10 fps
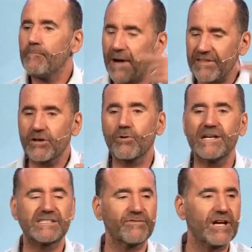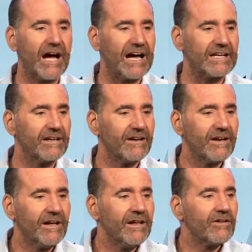by the grace of God.
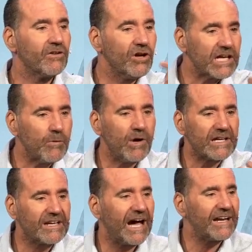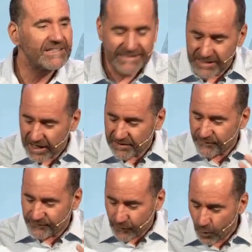Look at what God has done
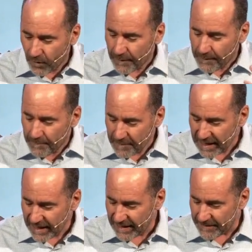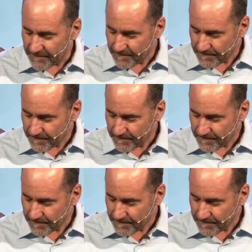for me.